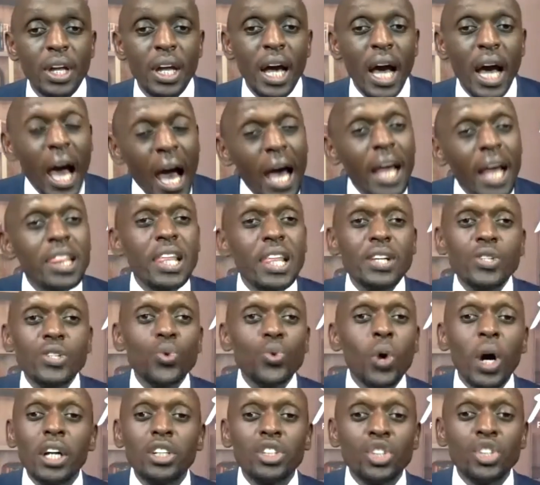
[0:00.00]
Others
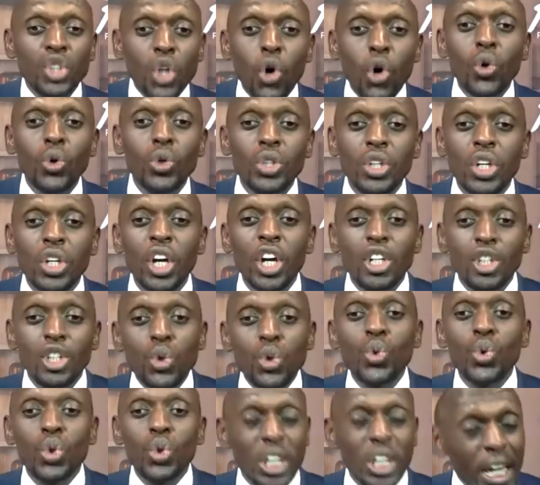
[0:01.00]
were told
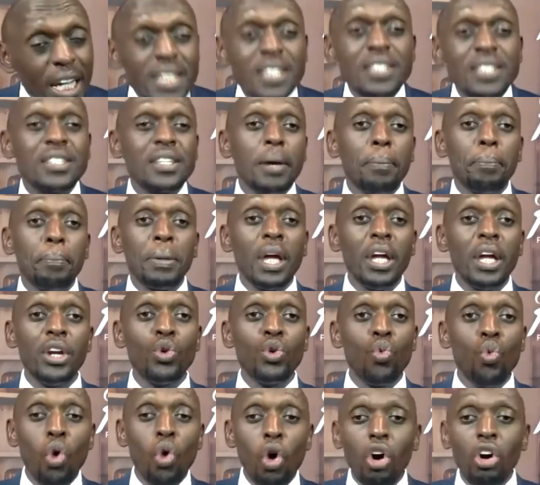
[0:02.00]
to rise up and
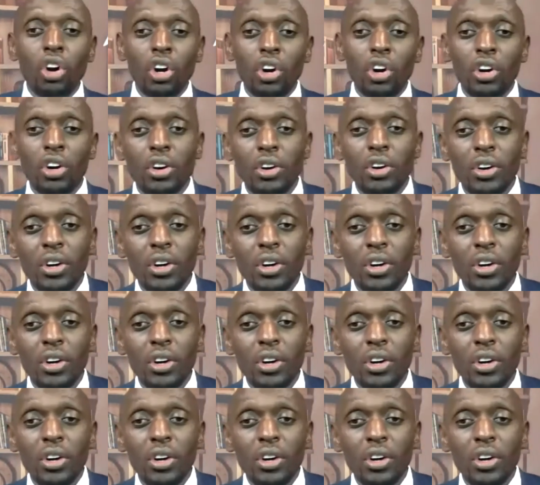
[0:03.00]
walk.